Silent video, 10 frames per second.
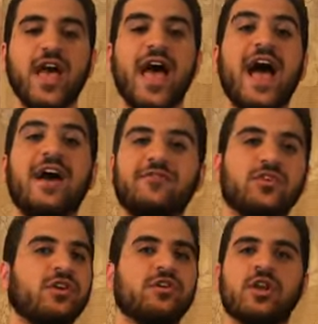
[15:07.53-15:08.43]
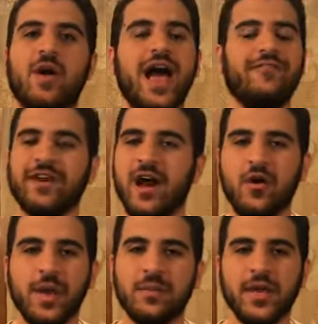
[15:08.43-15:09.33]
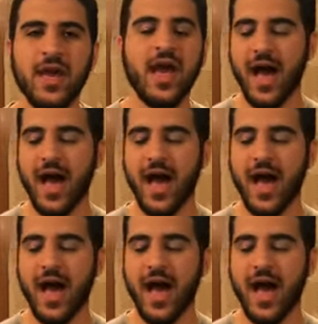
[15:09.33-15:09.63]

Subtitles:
After half an hour maybe,